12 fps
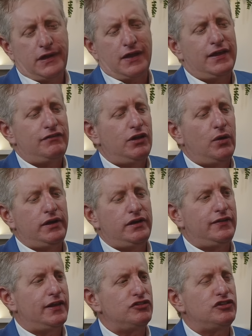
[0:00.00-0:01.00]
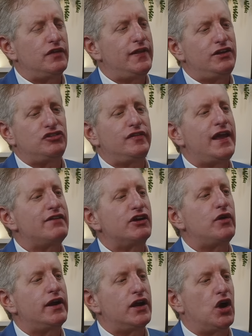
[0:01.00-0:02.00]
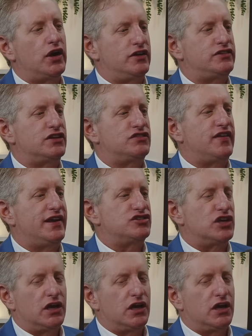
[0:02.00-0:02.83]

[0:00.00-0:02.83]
No, they have no idea. They just know they have a credit card that says Visa.